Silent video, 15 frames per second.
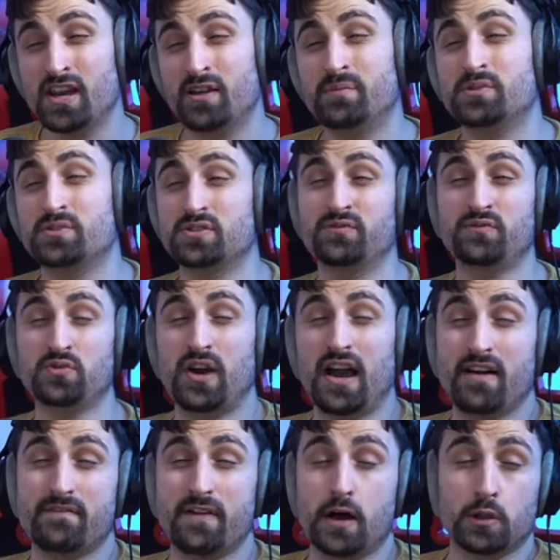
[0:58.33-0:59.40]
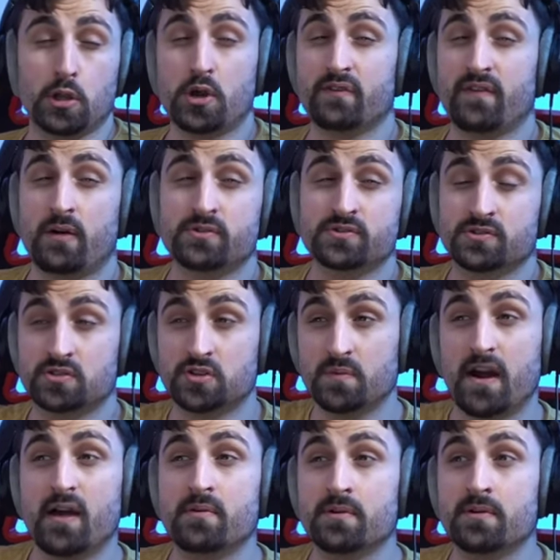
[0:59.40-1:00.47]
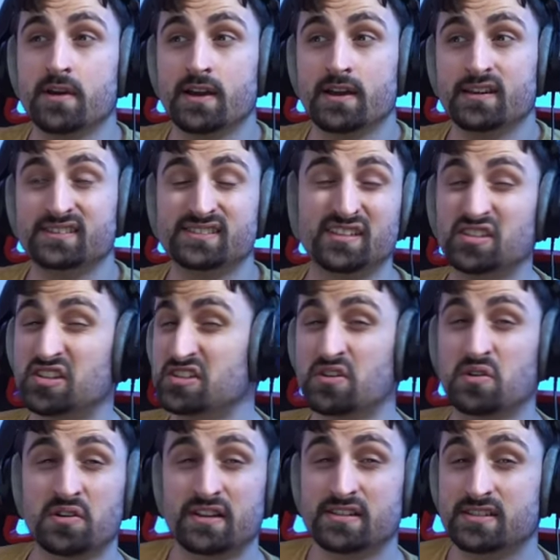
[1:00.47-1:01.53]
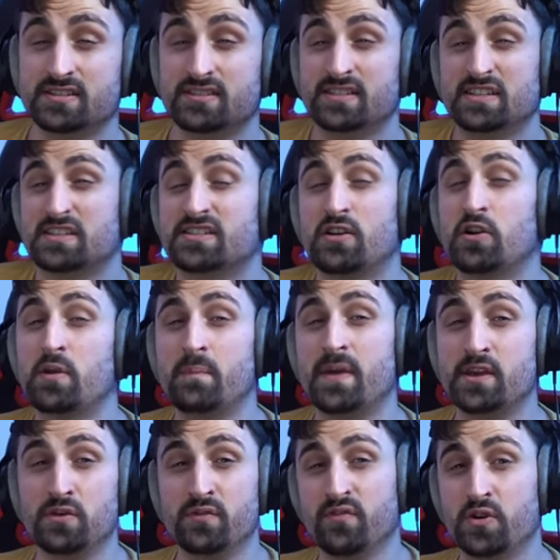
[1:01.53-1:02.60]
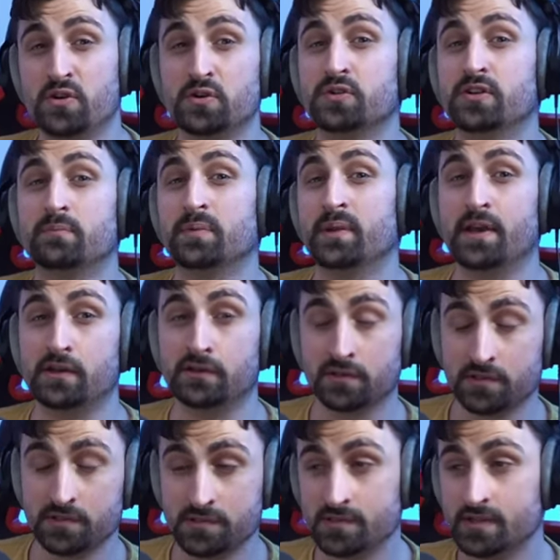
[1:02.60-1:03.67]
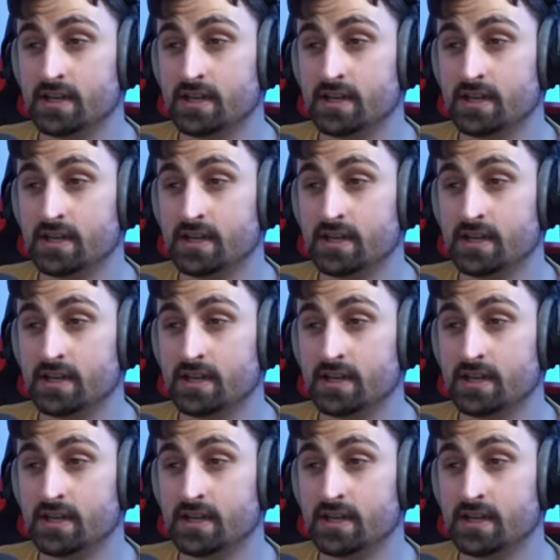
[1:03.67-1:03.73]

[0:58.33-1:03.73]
because if you have a lot of hours on Survivor, that doesn't necessarily make you very good at playing Nurse.